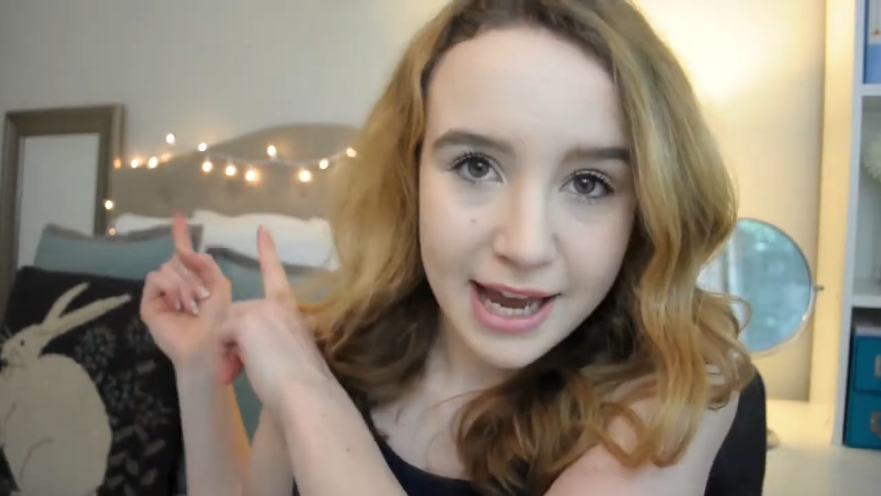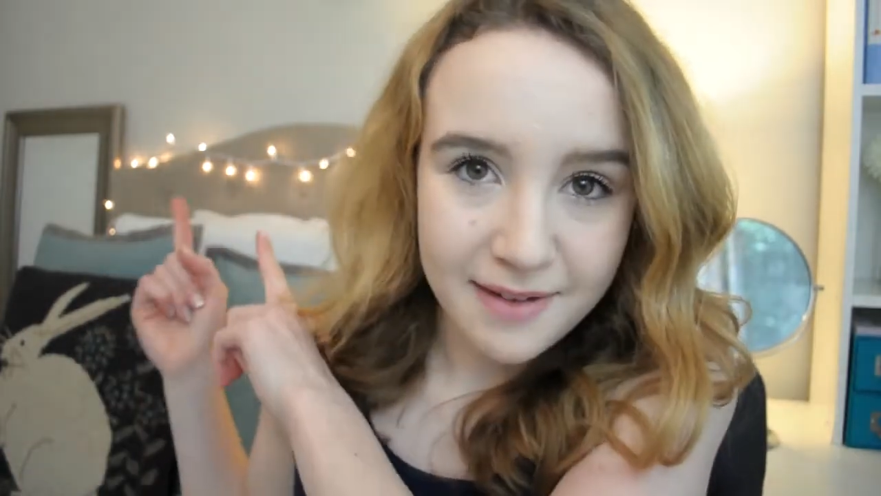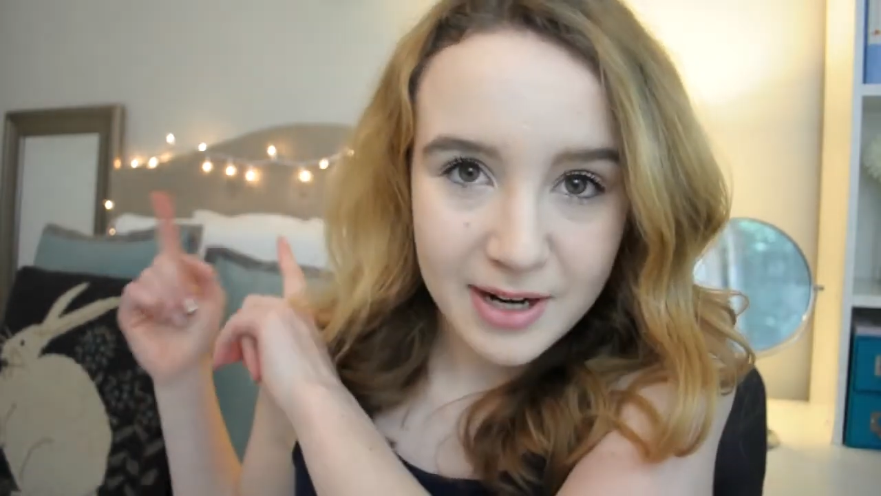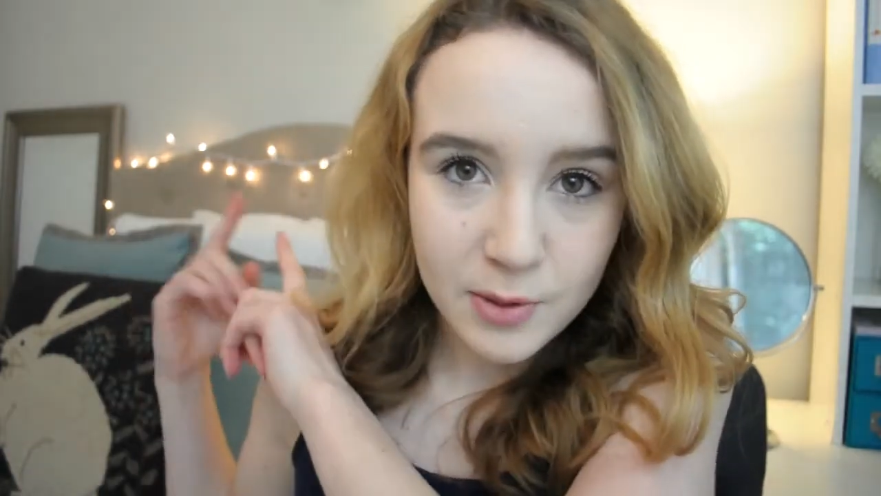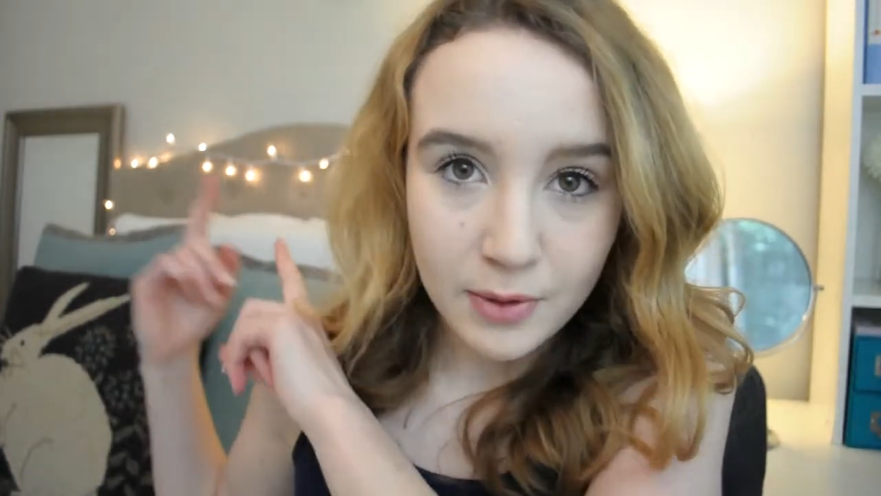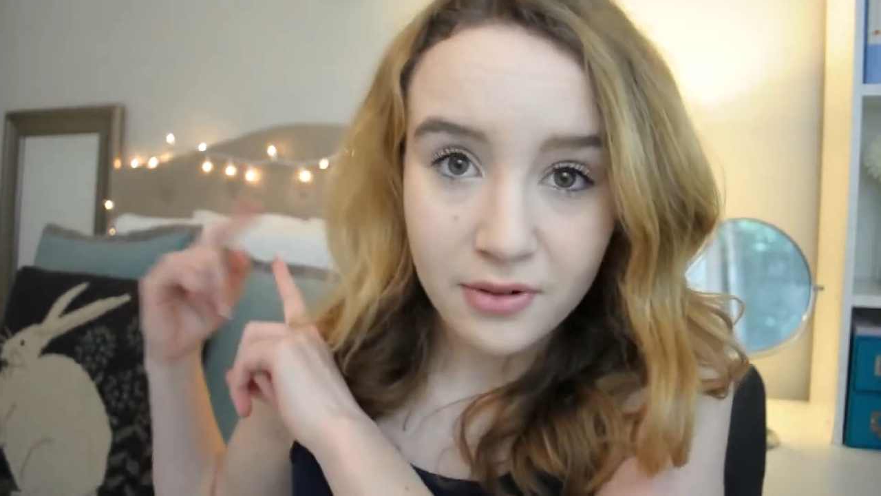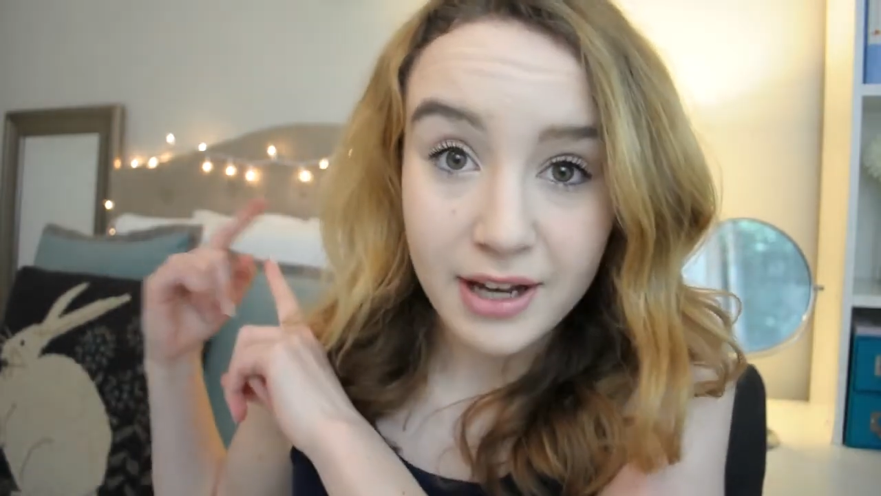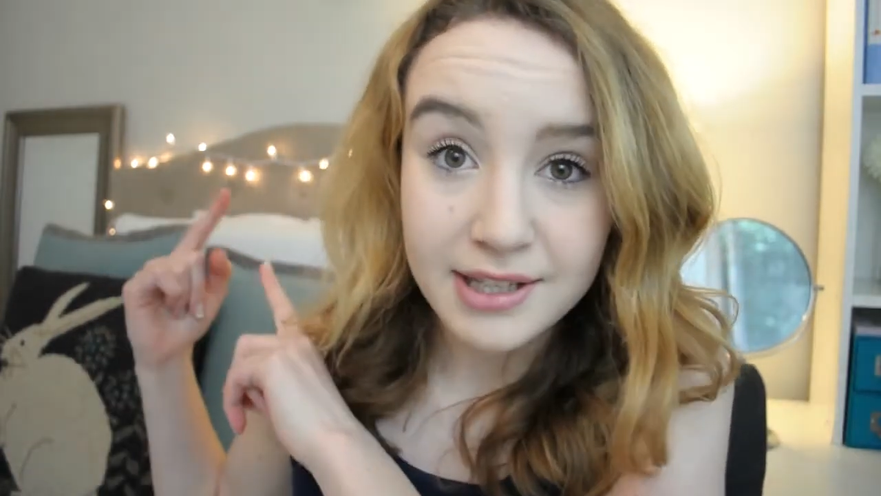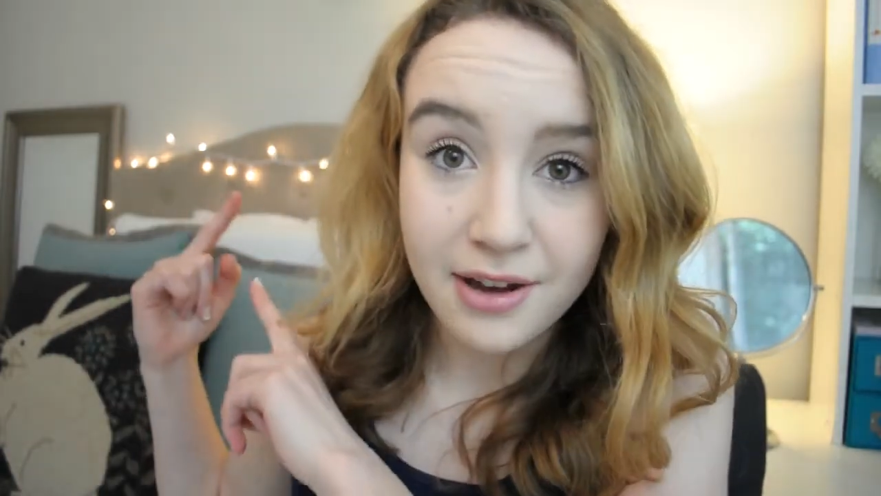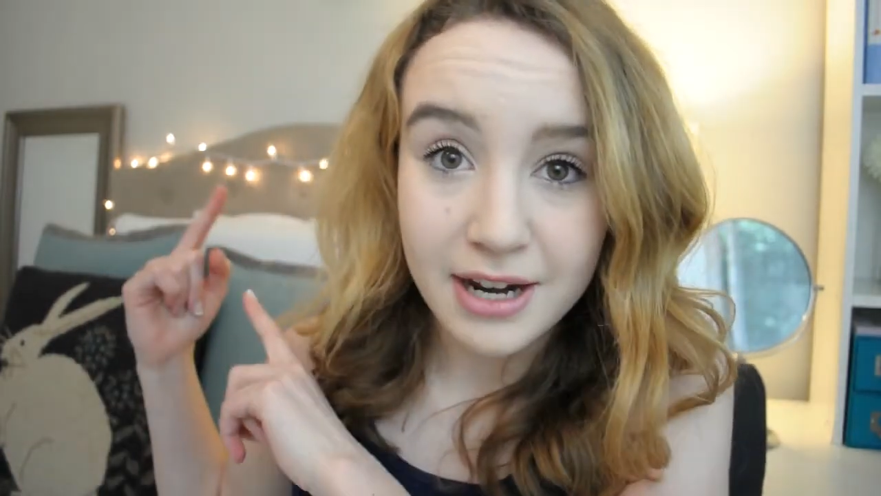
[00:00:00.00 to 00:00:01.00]
I have my twinkle
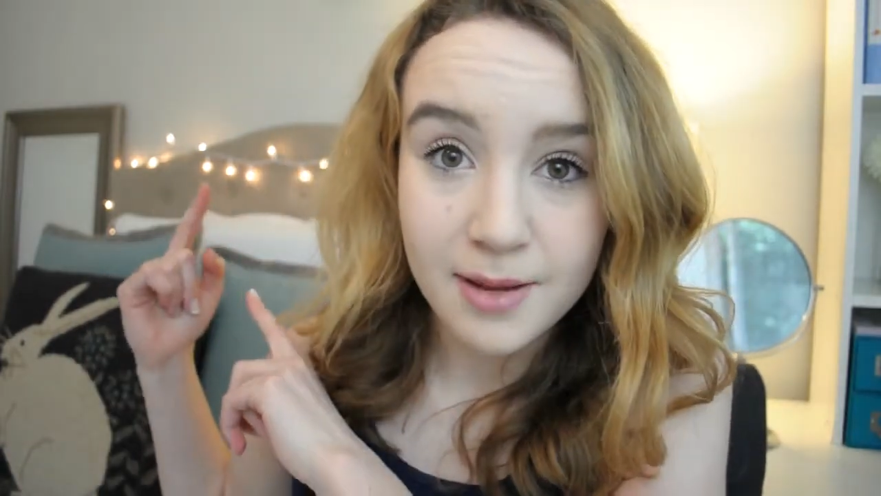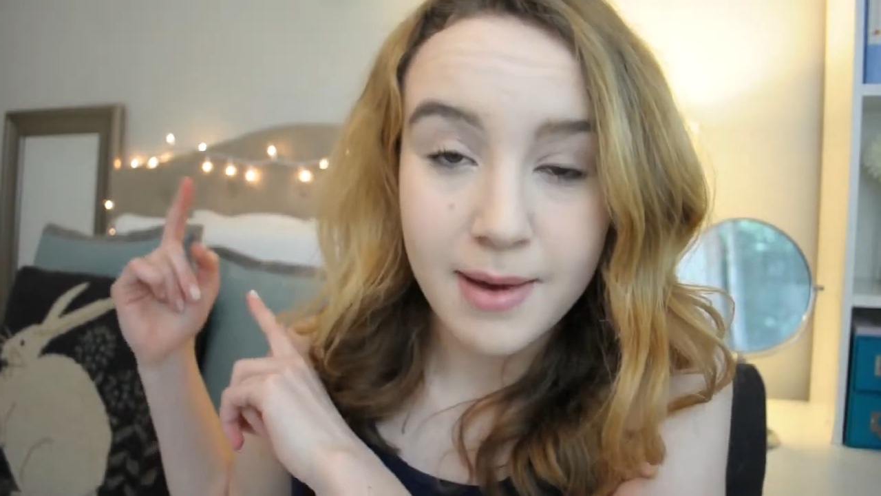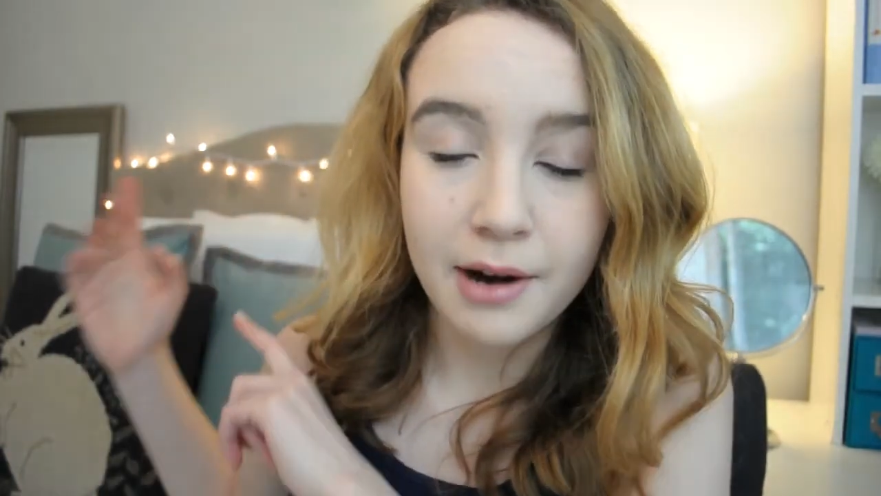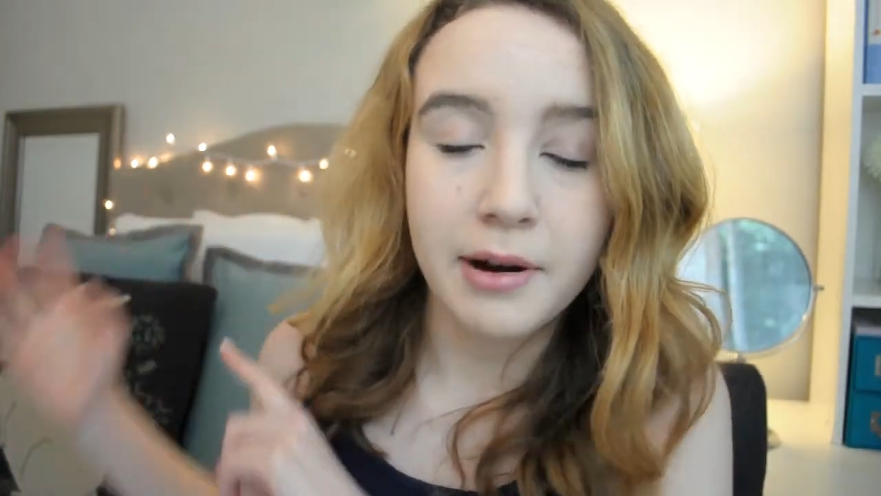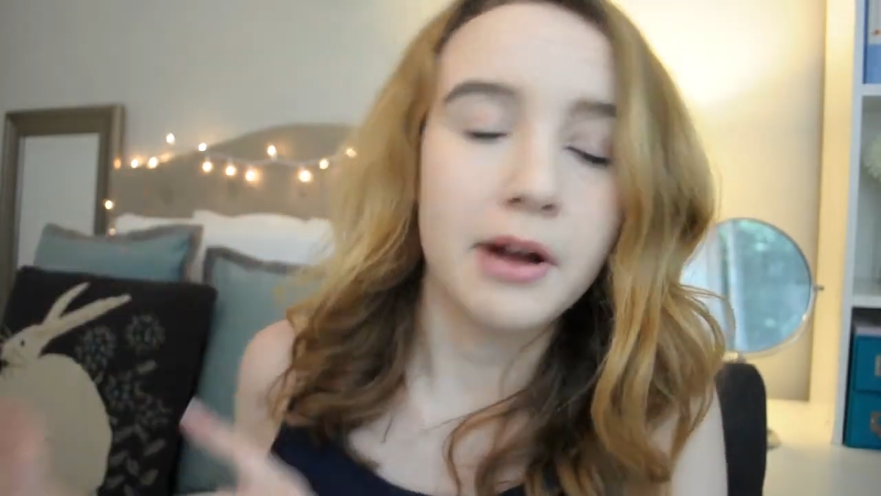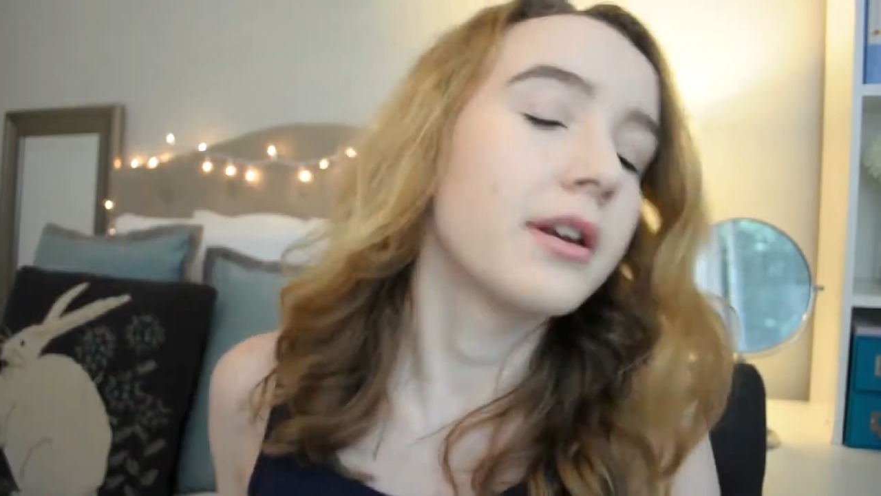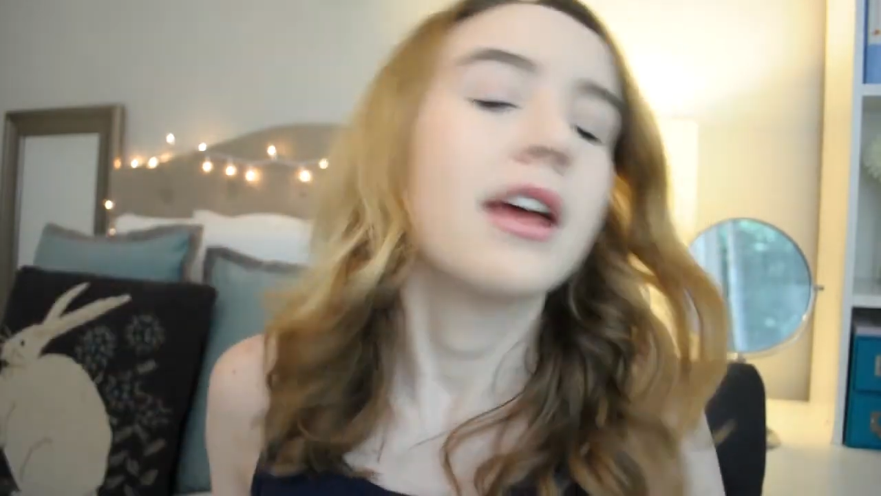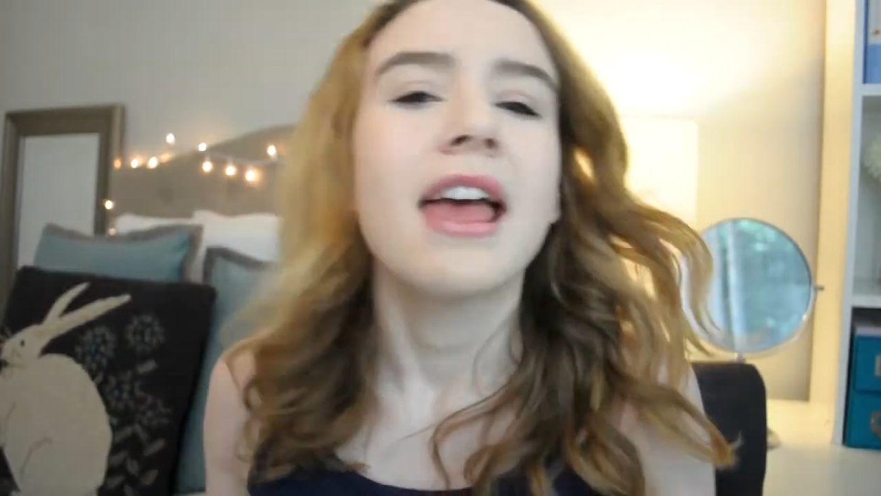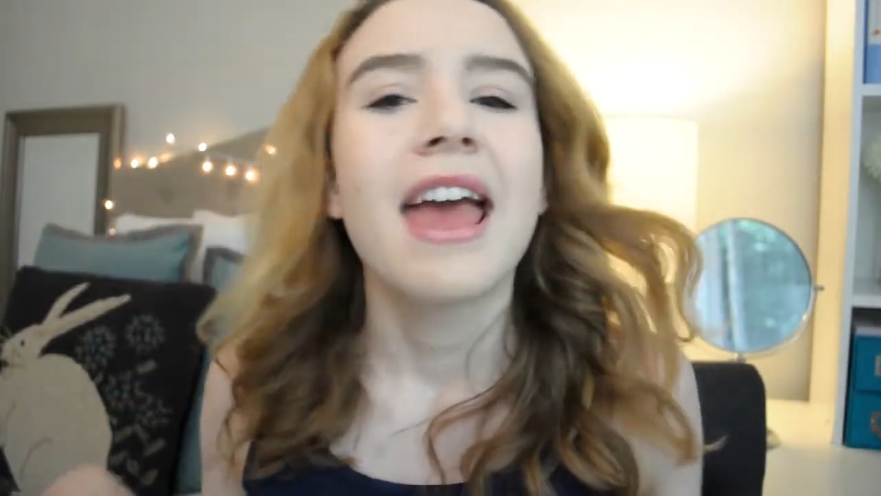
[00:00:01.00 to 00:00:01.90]
lights on in the background,